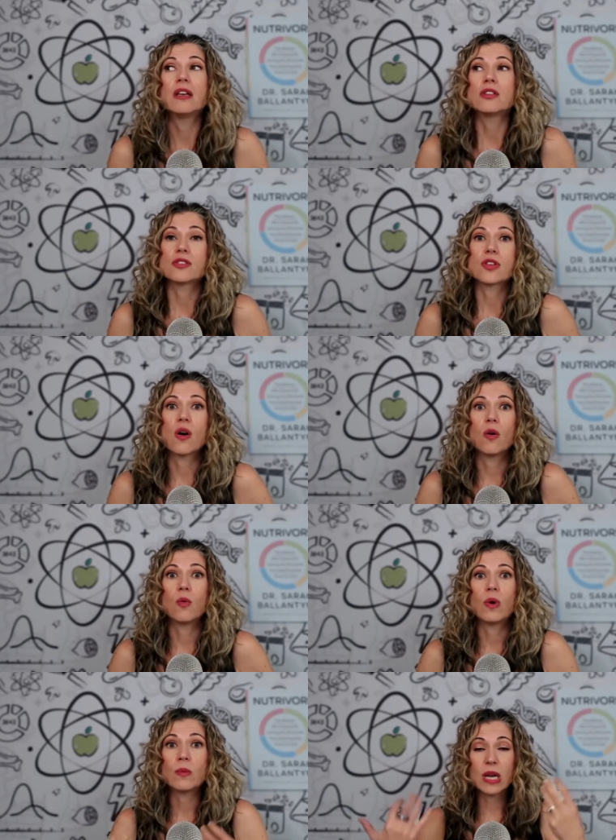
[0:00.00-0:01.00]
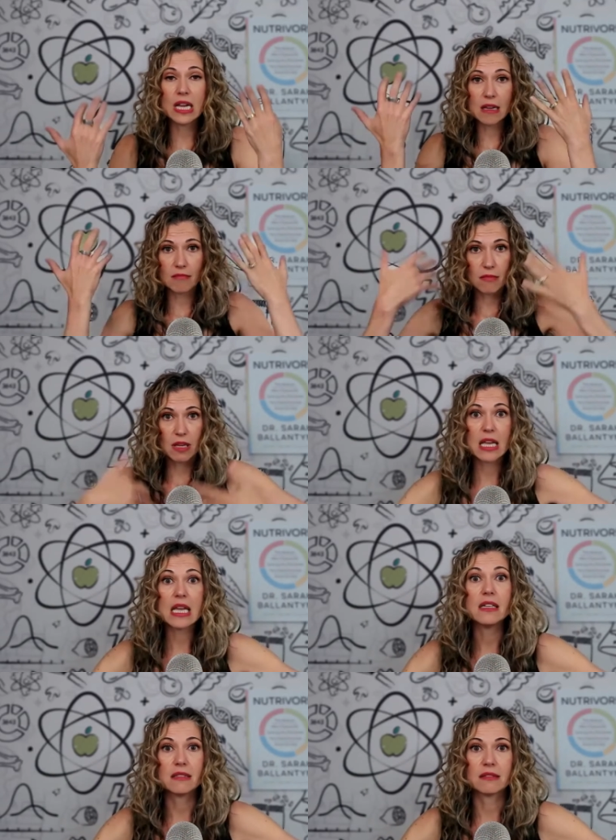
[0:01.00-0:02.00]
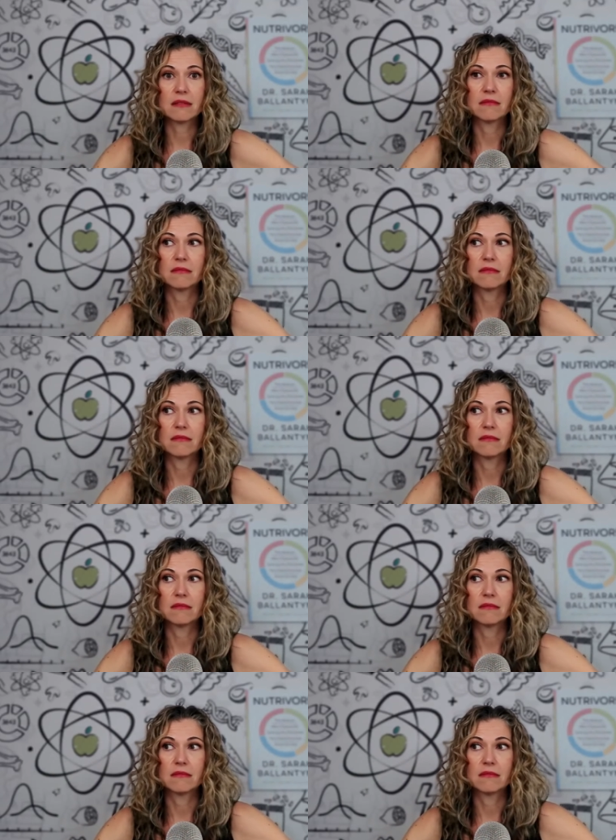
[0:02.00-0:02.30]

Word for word: So when we eat